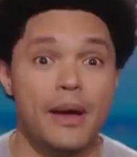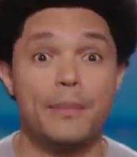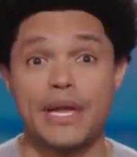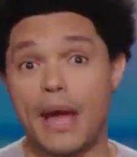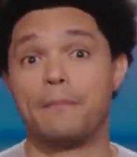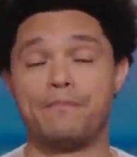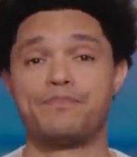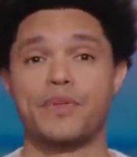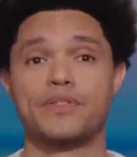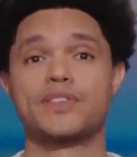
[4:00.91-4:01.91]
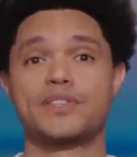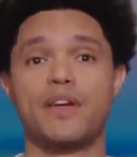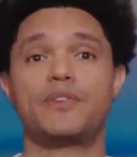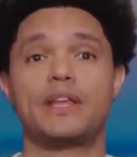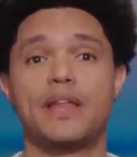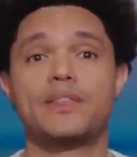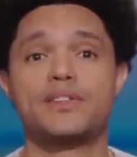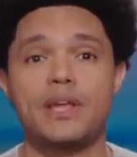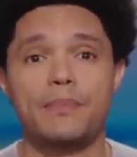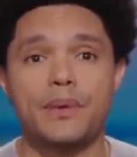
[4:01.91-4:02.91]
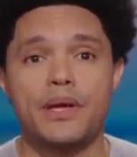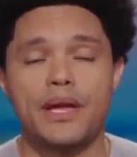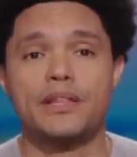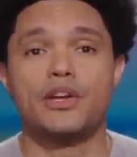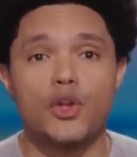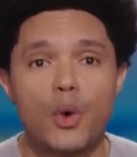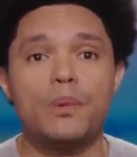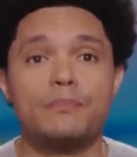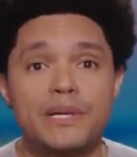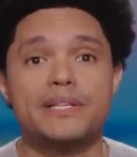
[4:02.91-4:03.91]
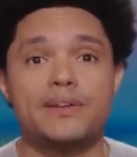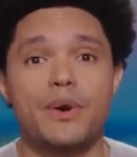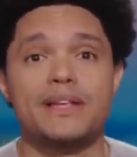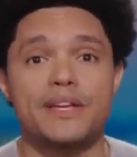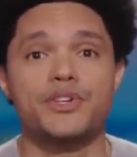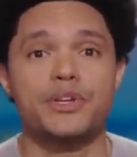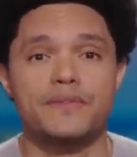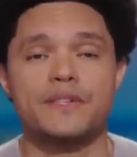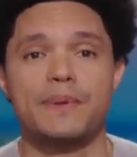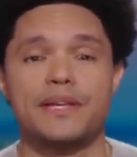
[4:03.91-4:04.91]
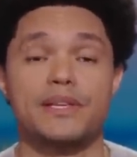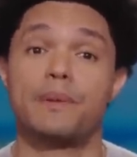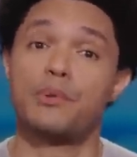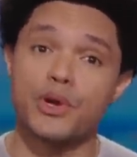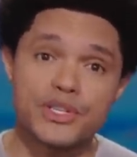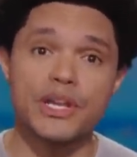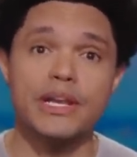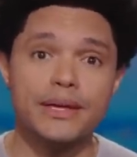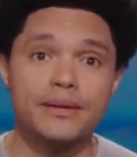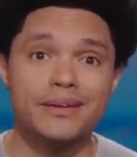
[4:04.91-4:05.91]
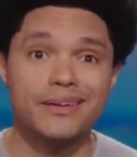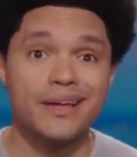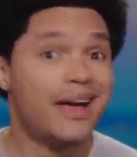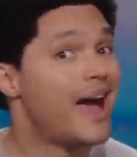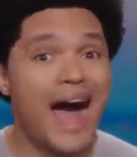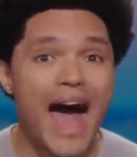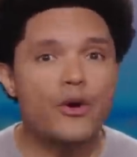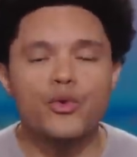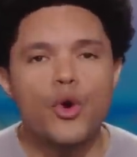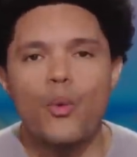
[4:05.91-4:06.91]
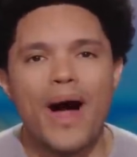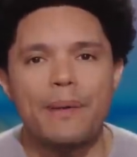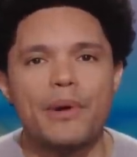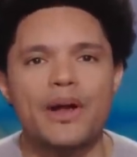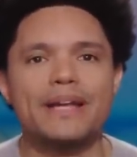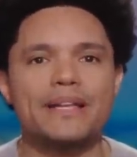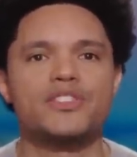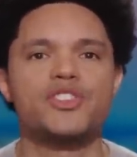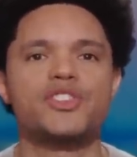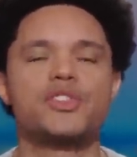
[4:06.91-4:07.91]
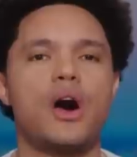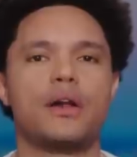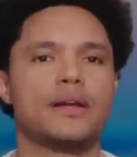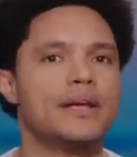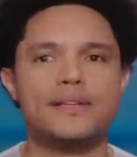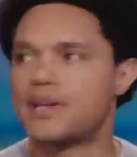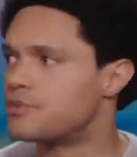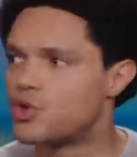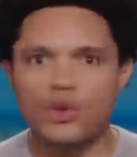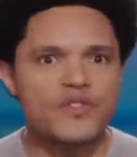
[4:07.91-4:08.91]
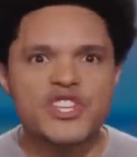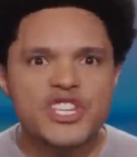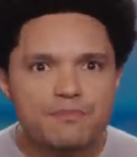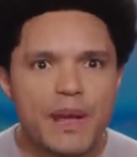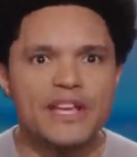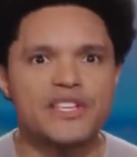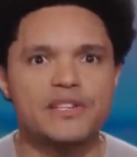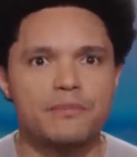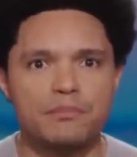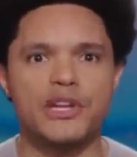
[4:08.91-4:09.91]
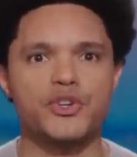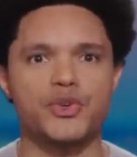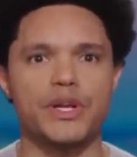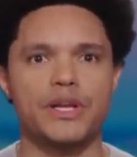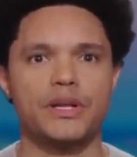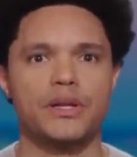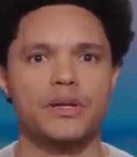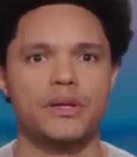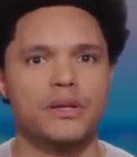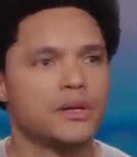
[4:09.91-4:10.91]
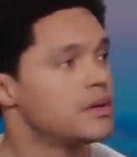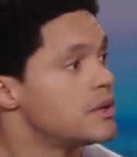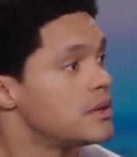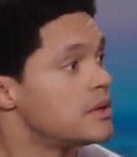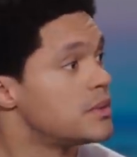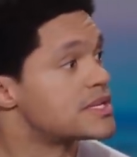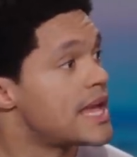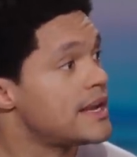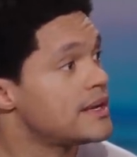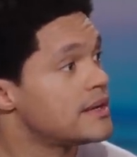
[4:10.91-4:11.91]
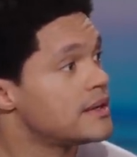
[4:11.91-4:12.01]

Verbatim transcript: But yeah, this is definitely another step in the global militarization of space. And personally, I don't know why America doesn't start some sort of space military. What's that?